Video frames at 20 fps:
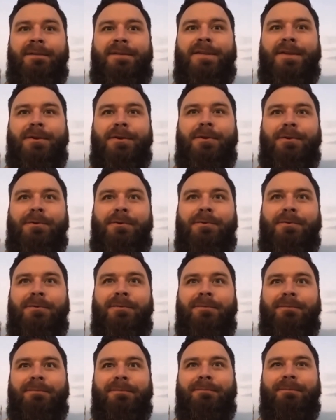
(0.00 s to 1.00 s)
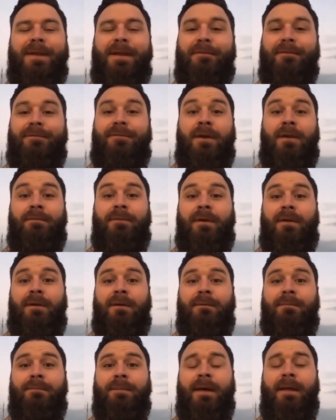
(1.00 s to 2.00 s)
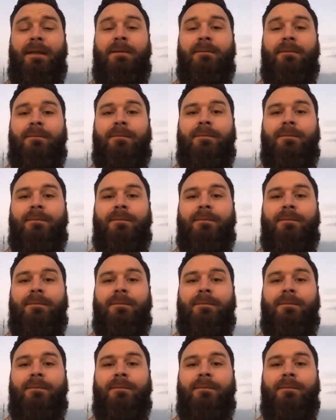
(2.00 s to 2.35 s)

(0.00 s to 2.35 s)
to be a front runner, but